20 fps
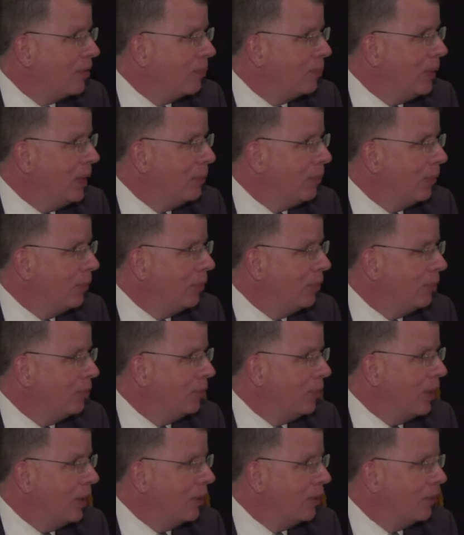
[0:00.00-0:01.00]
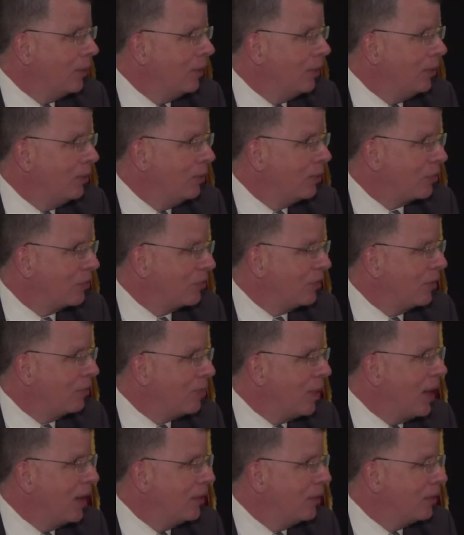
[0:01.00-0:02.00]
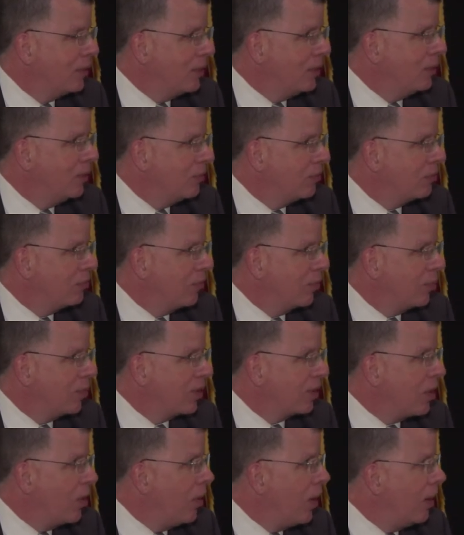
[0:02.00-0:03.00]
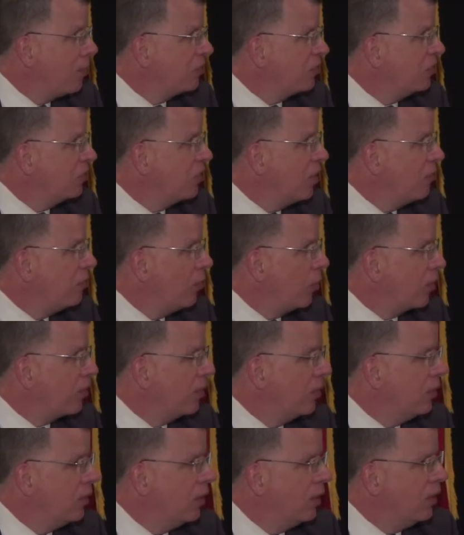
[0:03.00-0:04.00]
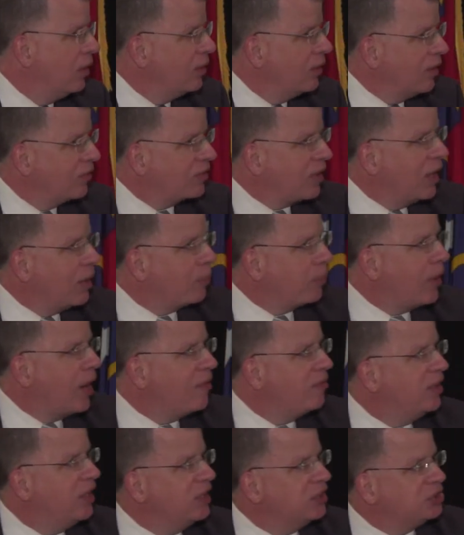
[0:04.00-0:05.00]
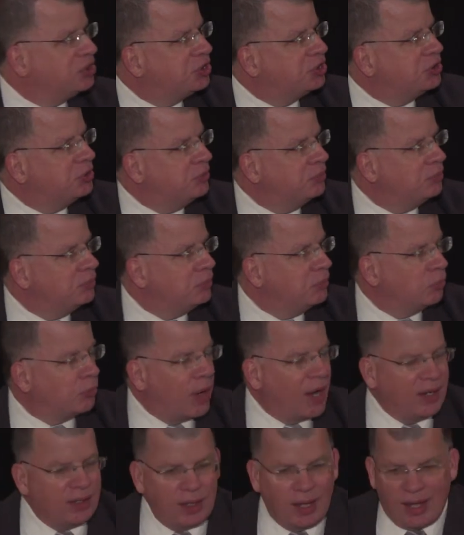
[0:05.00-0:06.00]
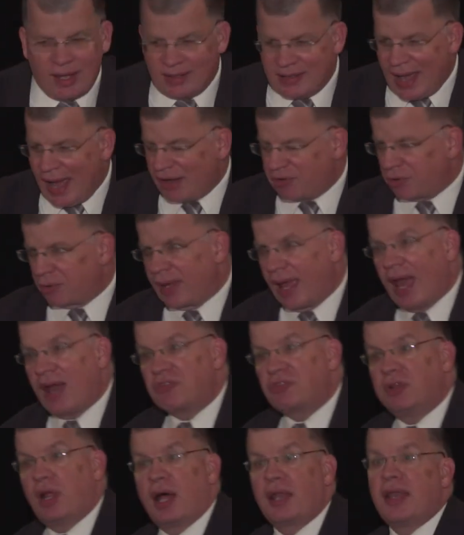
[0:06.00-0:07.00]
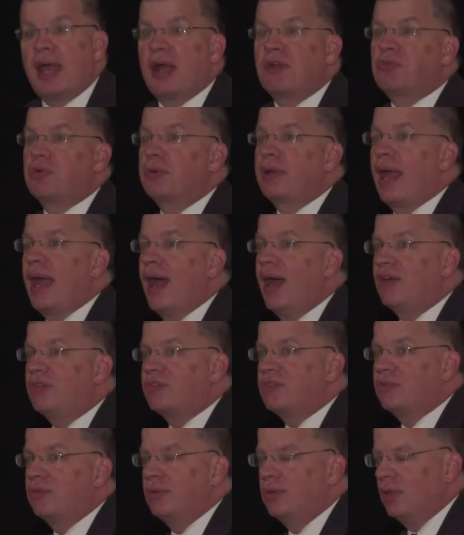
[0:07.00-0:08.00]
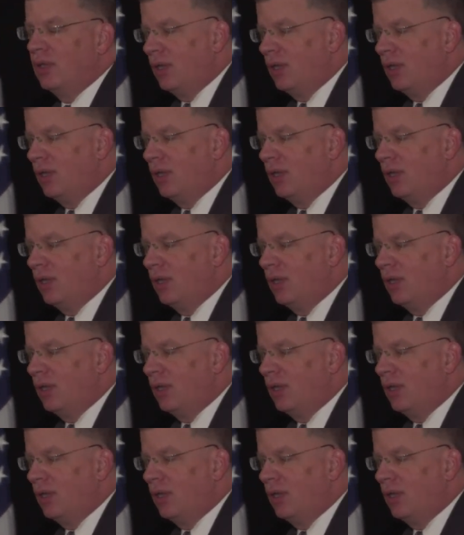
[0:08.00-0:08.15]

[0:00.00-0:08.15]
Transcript: the people who are served by it in form of the co-ops and so forth. That's kind of private-ish, right? Natural gas, a lot of natural gas.